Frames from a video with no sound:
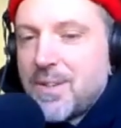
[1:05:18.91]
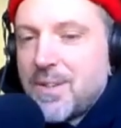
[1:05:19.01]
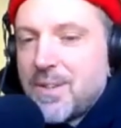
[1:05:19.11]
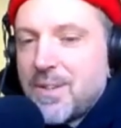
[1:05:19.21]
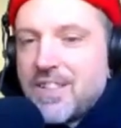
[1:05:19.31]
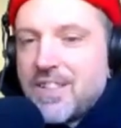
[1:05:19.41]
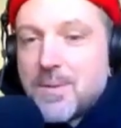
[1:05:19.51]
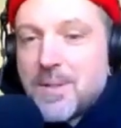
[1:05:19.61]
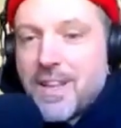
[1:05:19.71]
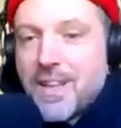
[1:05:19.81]
and
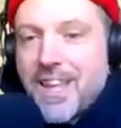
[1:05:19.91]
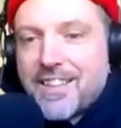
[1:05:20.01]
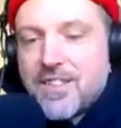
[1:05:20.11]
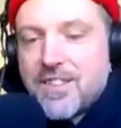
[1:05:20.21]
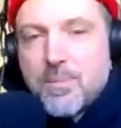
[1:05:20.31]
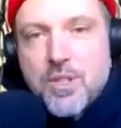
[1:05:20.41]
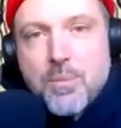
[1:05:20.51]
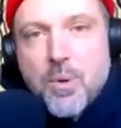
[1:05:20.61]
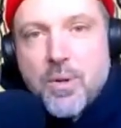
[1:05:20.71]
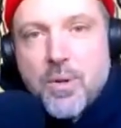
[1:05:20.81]
you would like some
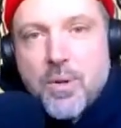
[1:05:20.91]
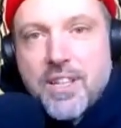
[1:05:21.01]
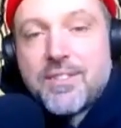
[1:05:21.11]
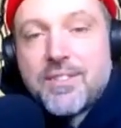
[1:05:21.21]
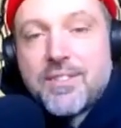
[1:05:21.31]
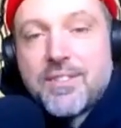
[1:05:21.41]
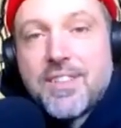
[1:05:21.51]
support in